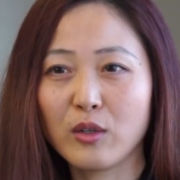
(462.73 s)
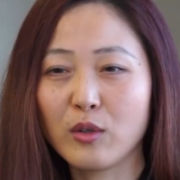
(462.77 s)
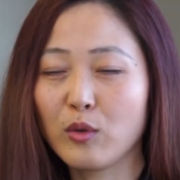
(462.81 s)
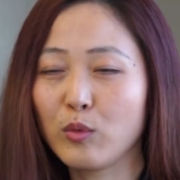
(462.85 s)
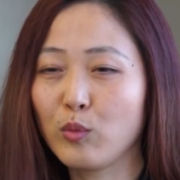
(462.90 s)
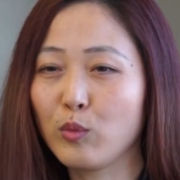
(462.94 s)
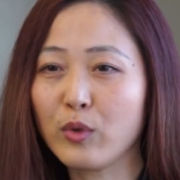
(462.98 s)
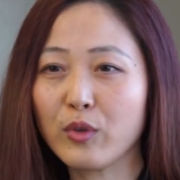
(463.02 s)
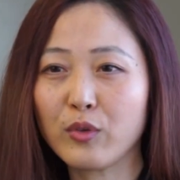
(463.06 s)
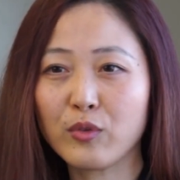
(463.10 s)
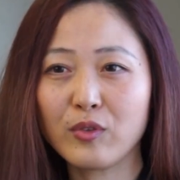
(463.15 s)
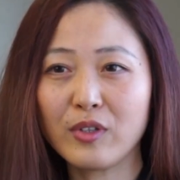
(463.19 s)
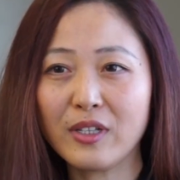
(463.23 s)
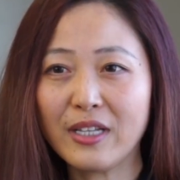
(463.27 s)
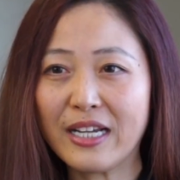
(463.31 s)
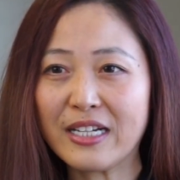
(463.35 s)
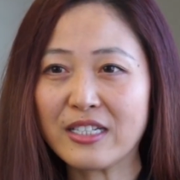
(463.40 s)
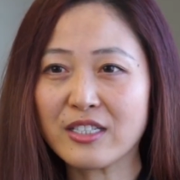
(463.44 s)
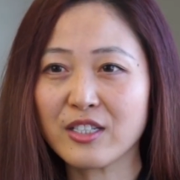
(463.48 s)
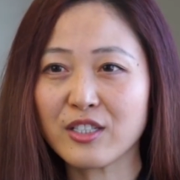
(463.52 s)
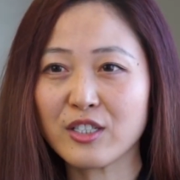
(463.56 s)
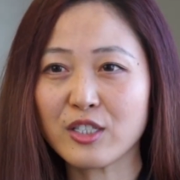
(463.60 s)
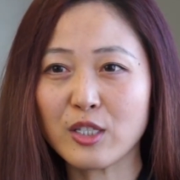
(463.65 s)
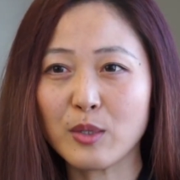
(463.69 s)
with
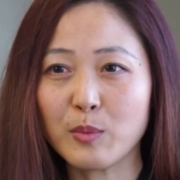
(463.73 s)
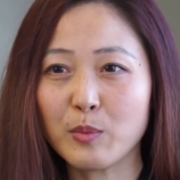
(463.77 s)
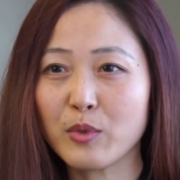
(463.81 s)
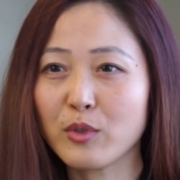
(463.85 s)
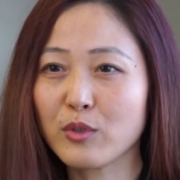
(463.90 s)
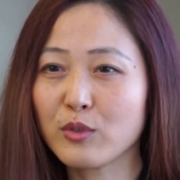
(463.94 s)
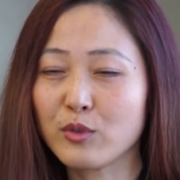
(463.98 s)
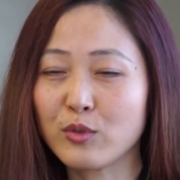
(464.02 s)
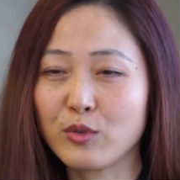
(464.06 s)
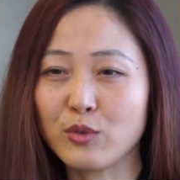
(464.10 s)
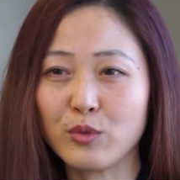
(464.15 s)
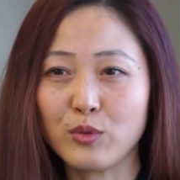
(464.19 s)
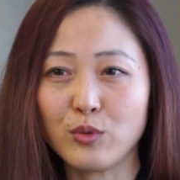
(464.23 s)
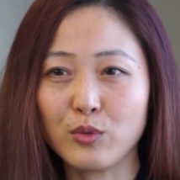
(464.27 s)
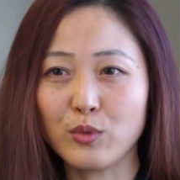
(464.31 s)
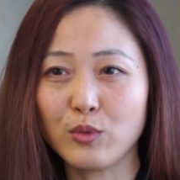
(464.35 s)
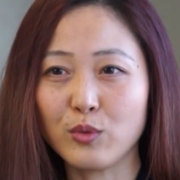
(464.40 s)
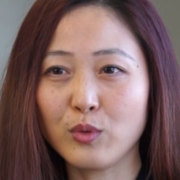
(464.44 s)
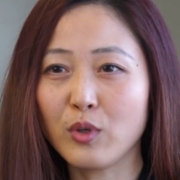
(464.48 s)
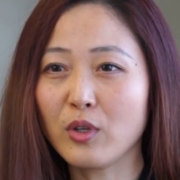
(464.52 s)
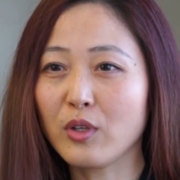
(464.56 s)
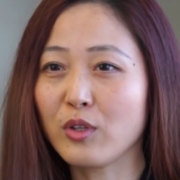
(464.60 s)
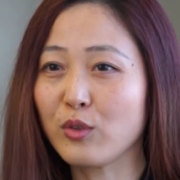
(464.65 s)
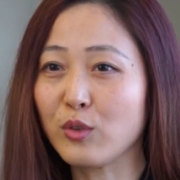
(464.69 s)
relationship
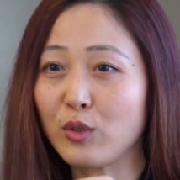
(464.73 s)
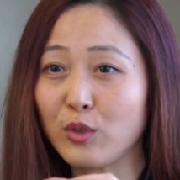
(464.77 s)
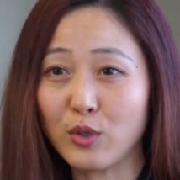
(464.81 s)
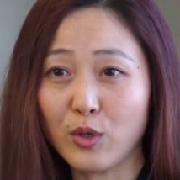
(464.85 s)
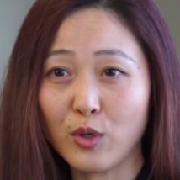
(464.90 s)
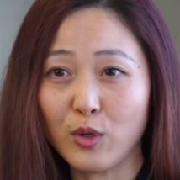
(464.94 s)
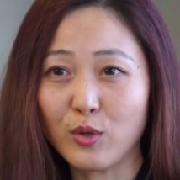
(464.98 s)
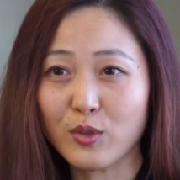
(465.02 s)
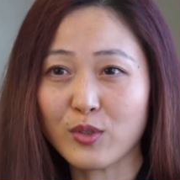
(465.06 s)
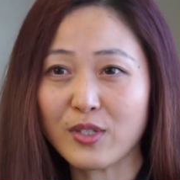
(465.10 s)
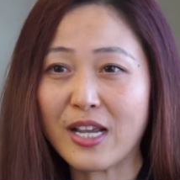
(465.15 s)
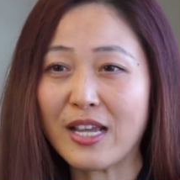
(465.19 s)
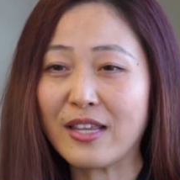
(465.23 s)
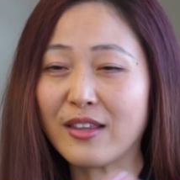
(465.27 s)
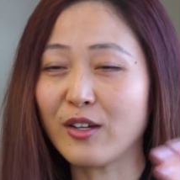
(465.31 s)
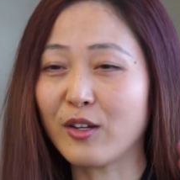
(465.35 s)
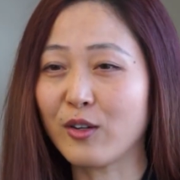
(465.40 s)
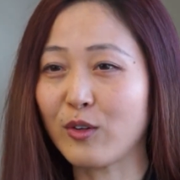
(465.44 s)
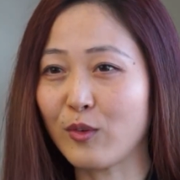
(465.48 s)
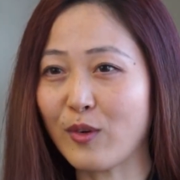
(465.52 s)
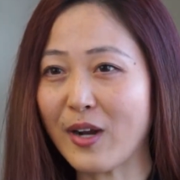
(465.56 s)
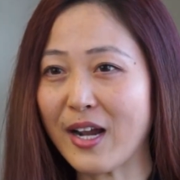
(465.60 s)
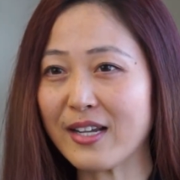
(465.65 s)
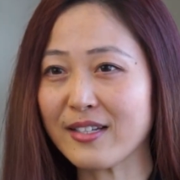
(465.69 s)
to your nose and the
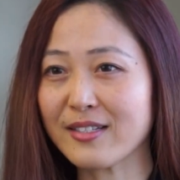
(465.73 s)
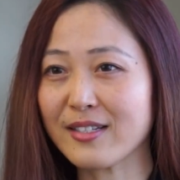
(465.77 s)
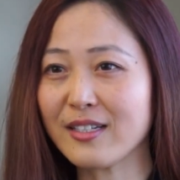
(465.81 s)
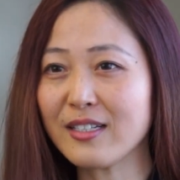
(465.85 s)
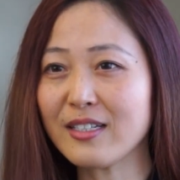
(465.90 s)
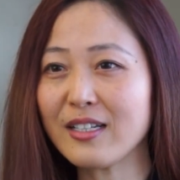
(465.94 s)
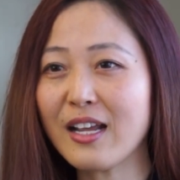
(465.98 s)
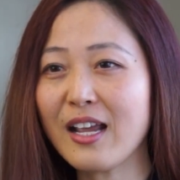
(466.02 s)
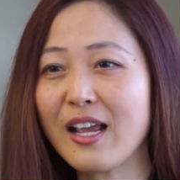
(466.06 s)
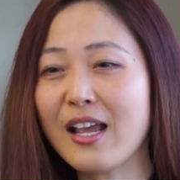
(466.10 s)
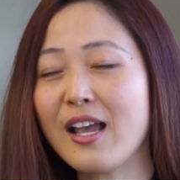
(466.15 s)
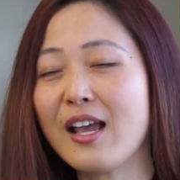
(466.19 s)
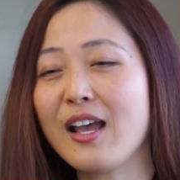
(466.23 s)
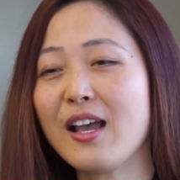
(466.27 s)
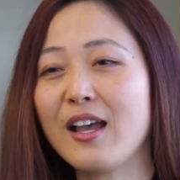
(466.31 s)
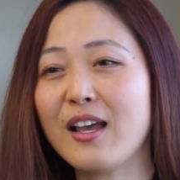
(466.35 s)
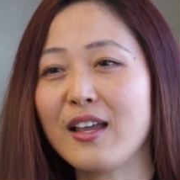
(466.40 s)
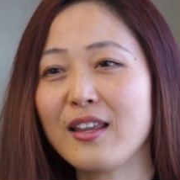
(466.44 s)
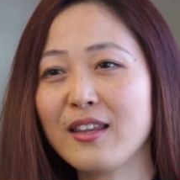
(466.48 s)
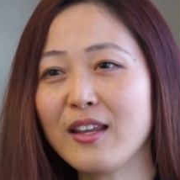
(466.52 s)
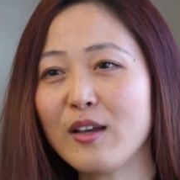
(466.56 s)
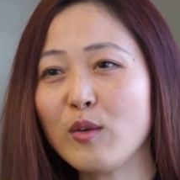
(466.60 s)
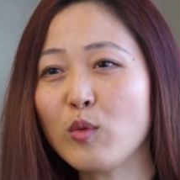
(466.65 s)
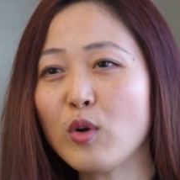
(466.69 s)
horizon.
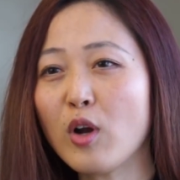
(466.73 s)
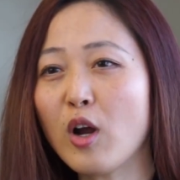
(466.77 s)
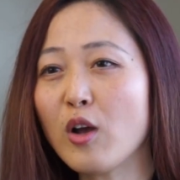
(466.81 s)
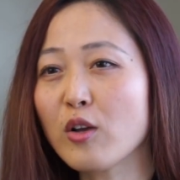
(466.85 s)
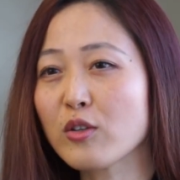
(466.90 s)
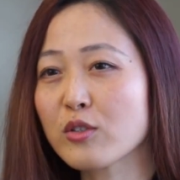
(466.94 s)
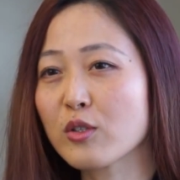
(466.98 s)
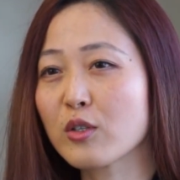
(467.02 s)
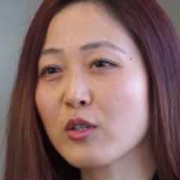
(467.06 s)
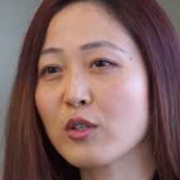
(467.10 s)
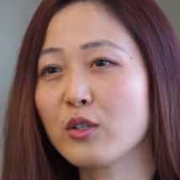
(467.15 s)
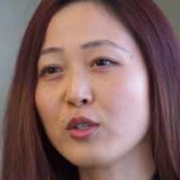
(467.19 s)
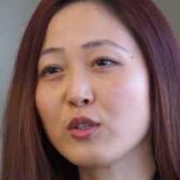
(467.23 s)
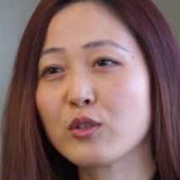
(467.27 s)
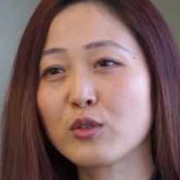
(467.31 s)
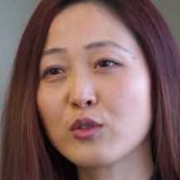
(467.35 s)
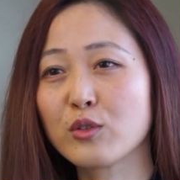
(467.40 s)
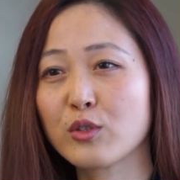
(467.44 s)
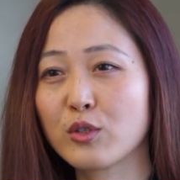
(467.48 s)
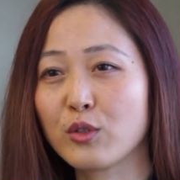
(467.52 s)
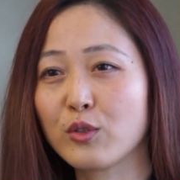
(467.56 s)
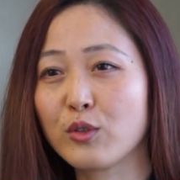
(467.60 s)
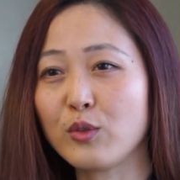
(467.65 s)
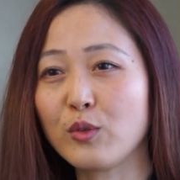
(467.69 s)
And then we're also going
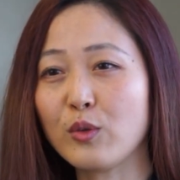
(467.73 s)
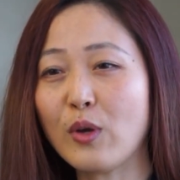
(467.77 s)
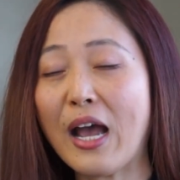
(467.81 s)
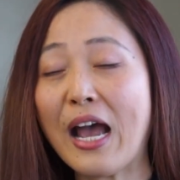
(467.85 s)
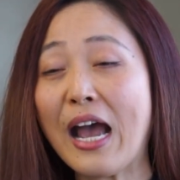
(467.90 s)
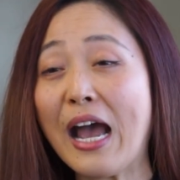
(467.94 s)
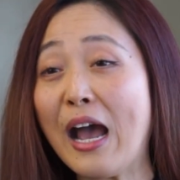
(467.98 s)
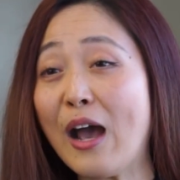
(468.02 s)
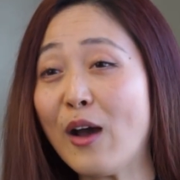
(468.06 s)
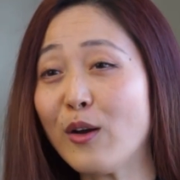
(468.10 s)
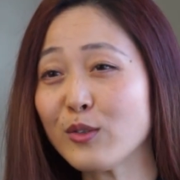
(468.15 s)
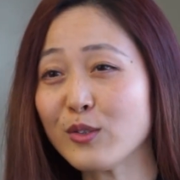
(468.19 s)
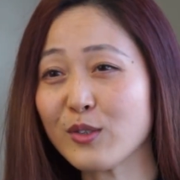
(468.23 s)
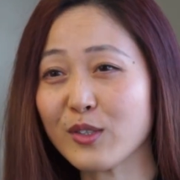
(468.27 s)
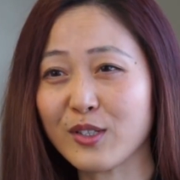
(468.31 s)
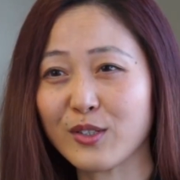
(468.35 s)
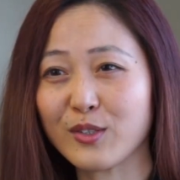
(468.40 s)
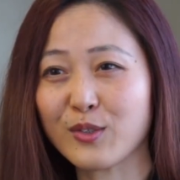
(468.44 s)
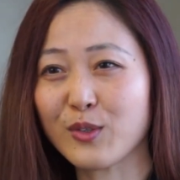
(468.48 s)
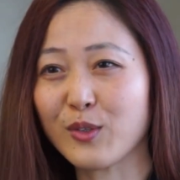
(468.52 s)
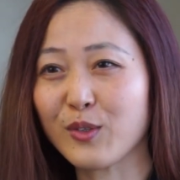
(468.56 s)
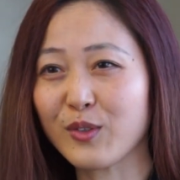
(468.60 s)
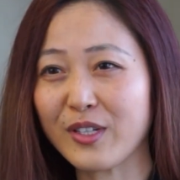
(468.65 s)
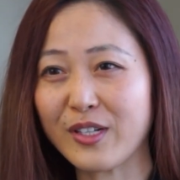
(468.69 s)
to show you how to
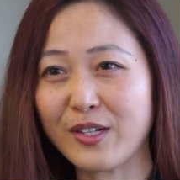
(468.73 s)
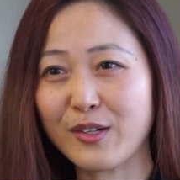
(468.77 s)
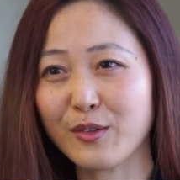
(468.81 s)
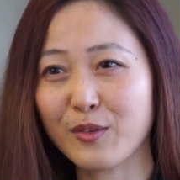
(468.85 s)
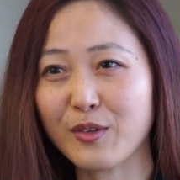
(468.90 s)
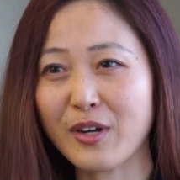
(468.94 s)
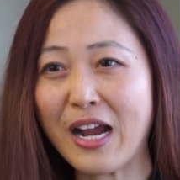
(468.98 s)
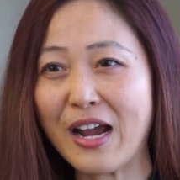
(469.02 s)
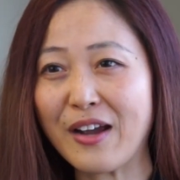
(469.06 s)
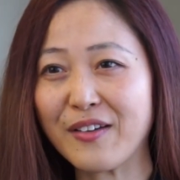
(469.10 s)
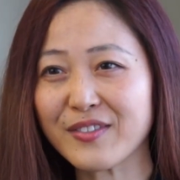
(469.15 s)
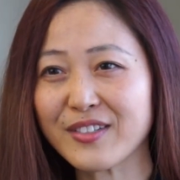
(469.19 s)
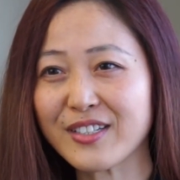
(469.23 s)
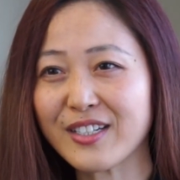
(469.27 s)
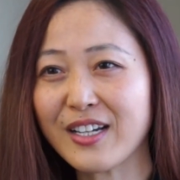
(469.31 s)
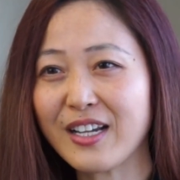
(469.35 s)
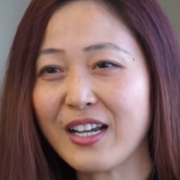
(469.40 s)
control the aircraft.